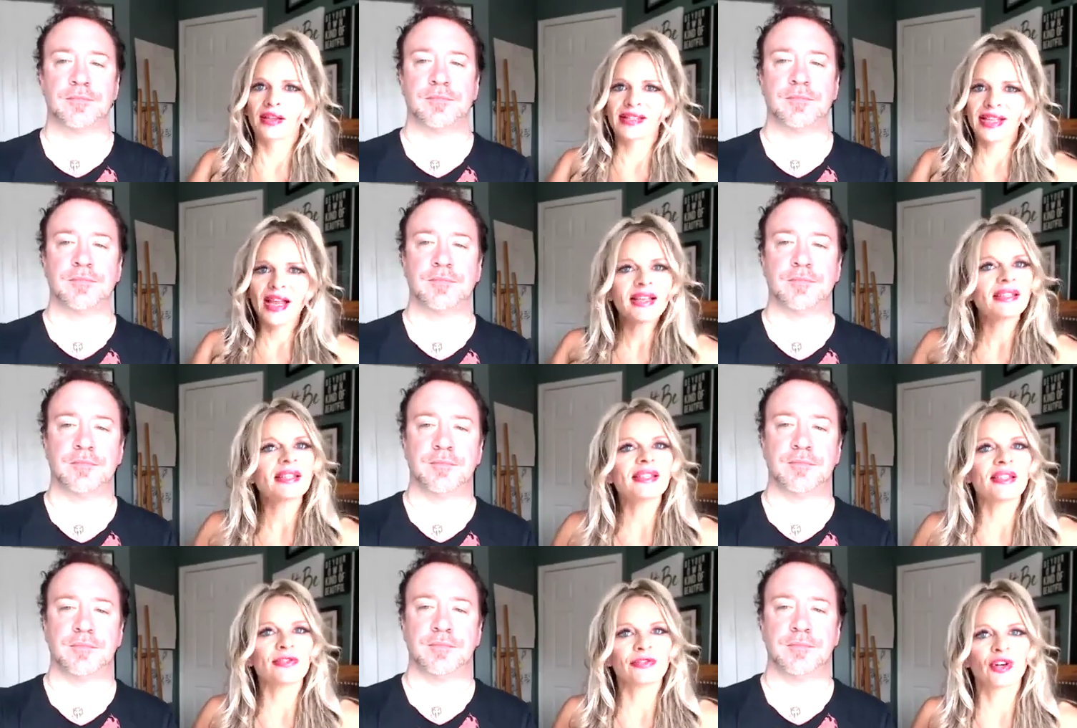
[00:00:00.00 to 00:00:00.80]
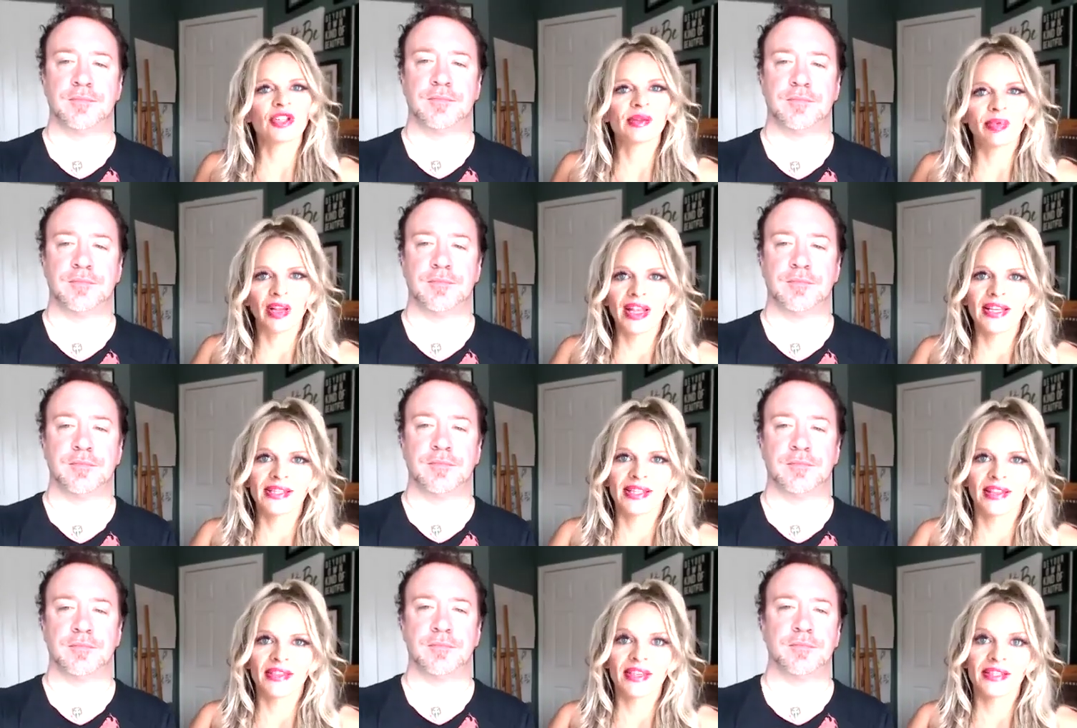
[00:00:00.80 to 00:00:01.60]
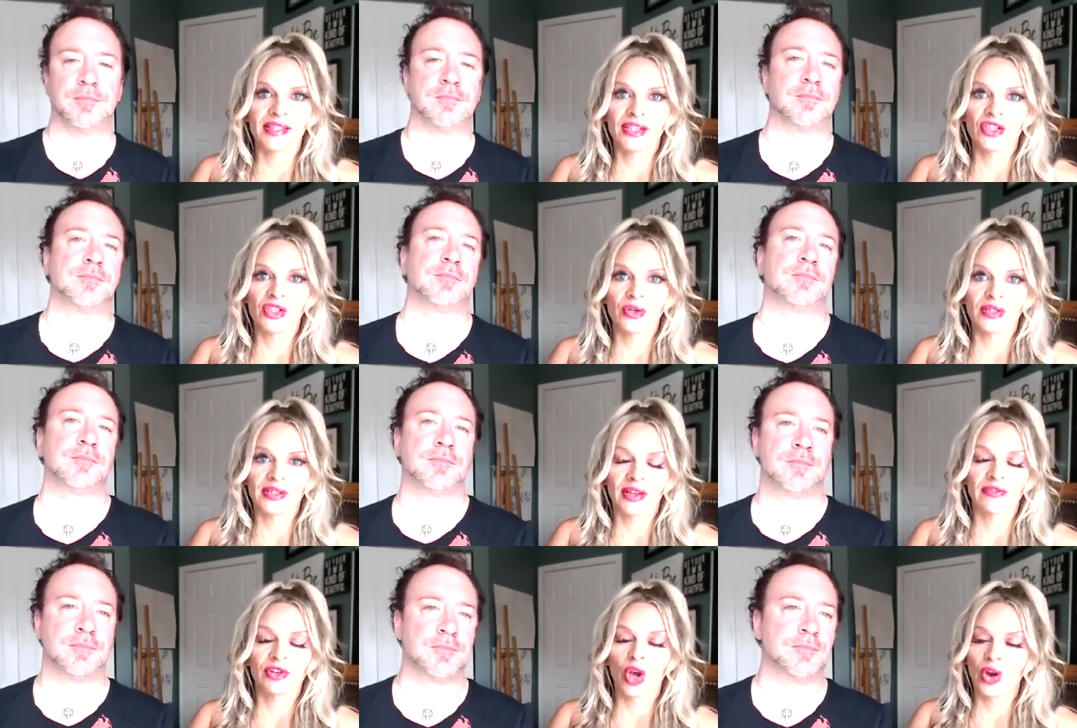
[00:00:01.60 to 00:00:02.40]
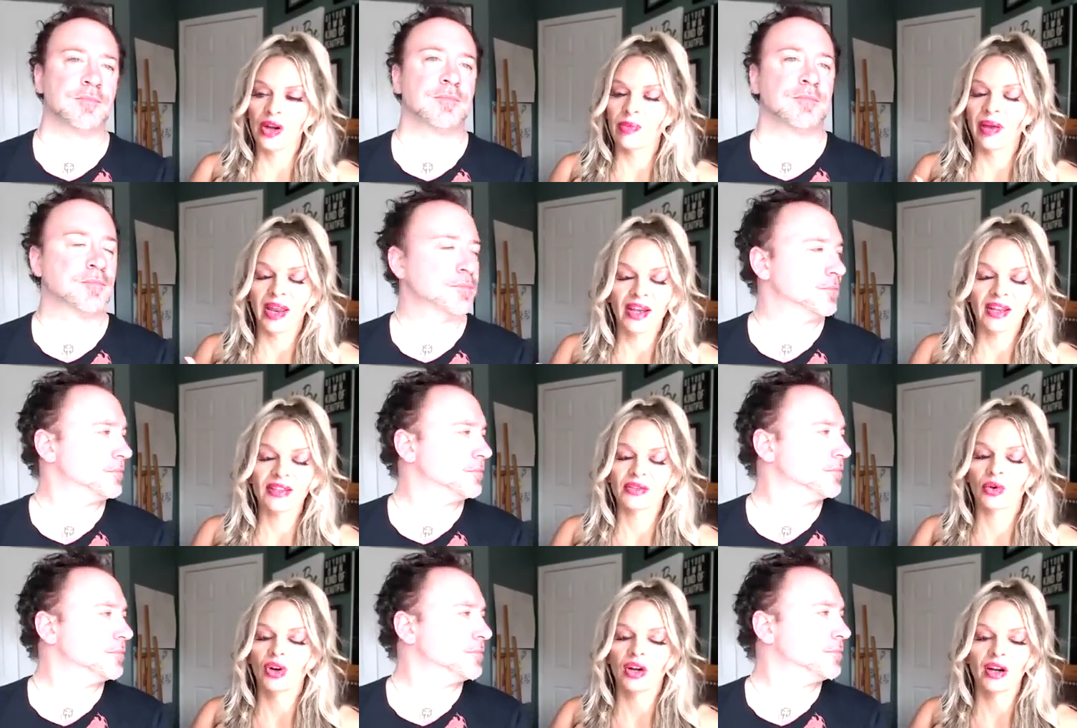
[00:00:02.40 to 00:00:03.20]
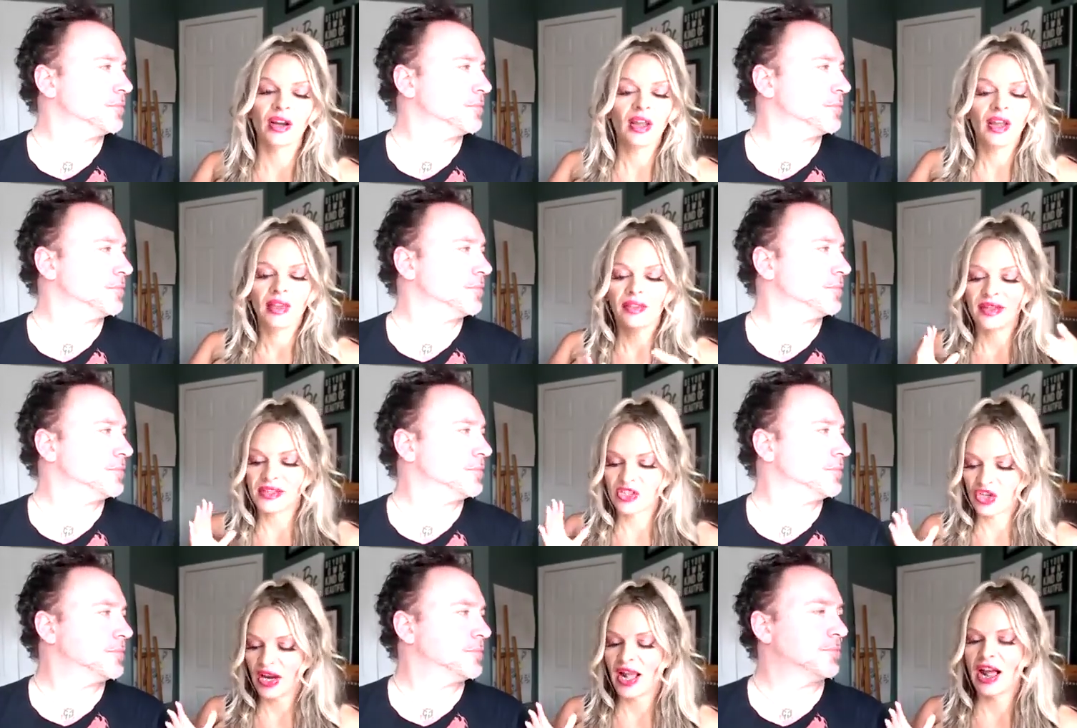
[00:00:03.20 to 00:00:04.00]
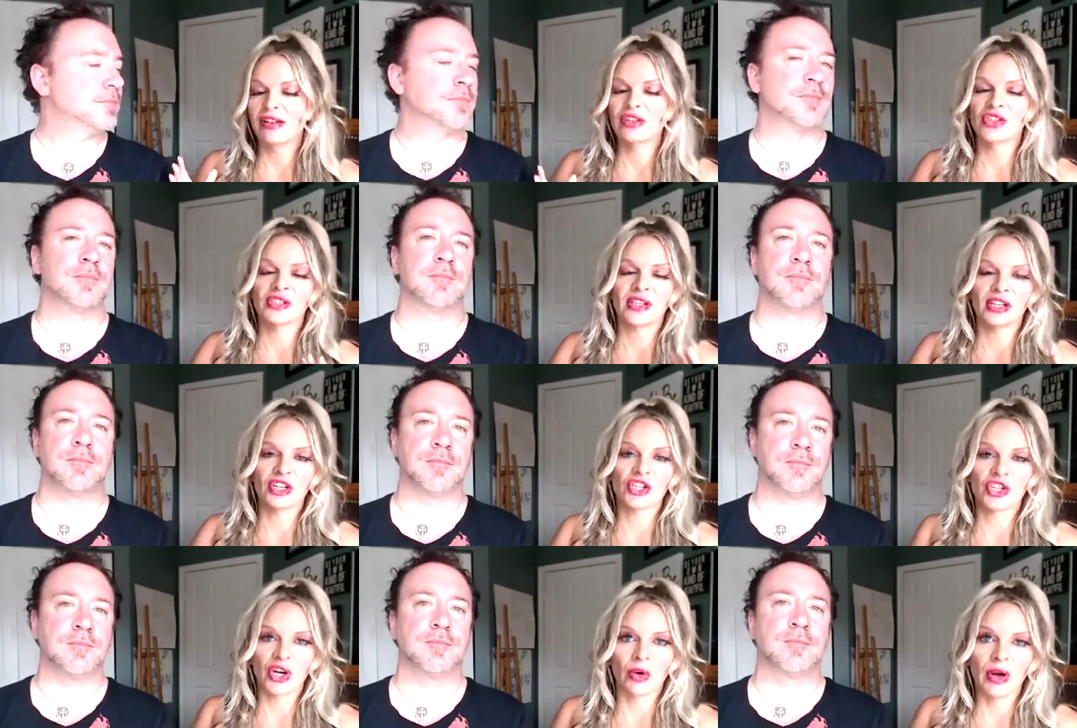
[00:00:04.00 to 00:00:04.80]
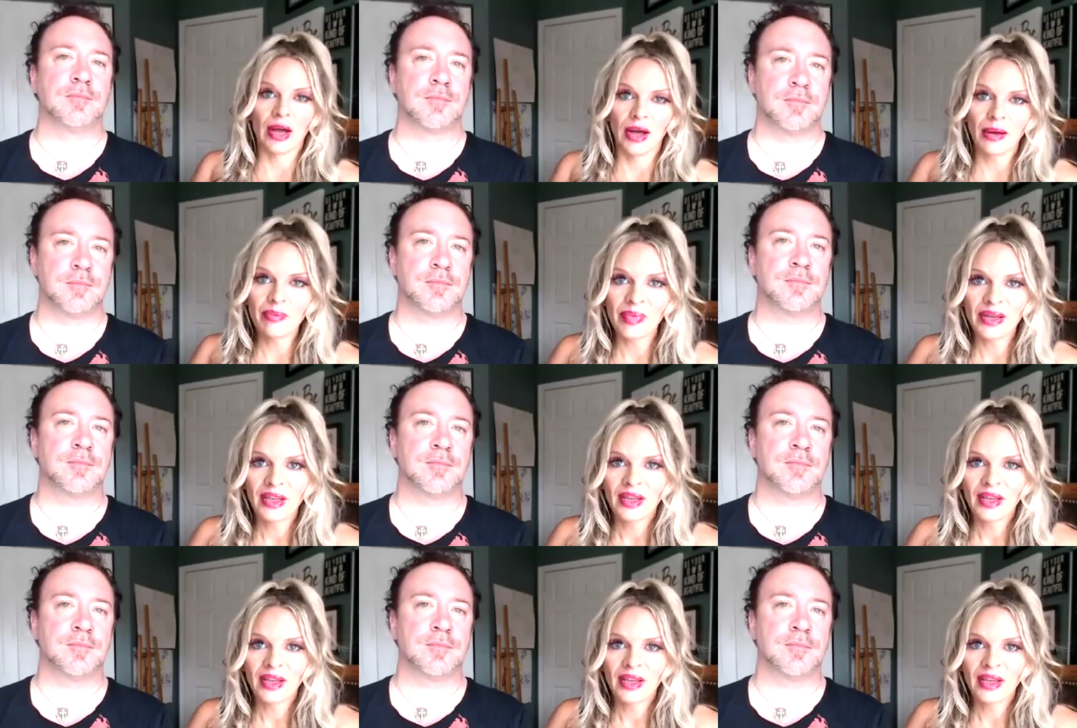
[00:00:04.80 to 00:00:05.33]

Speaker 1: sex is the first place that this issue is of codependence or this challenge is going to show up.